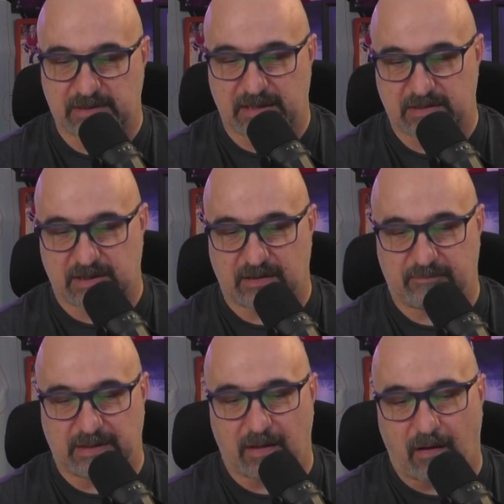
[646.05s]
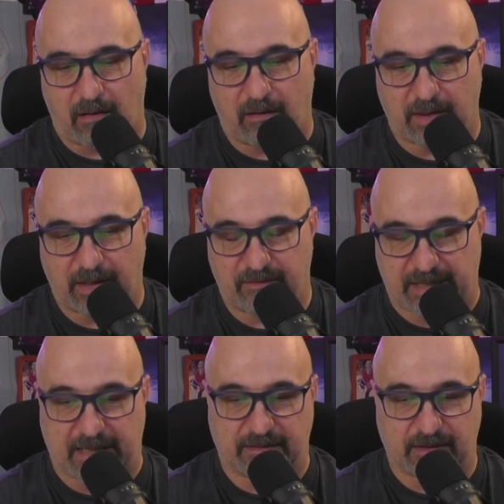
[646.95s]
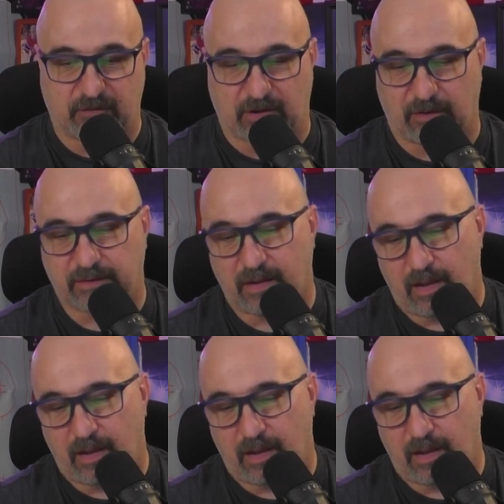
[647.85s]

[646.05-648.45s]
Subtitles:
is going to be all that difficult.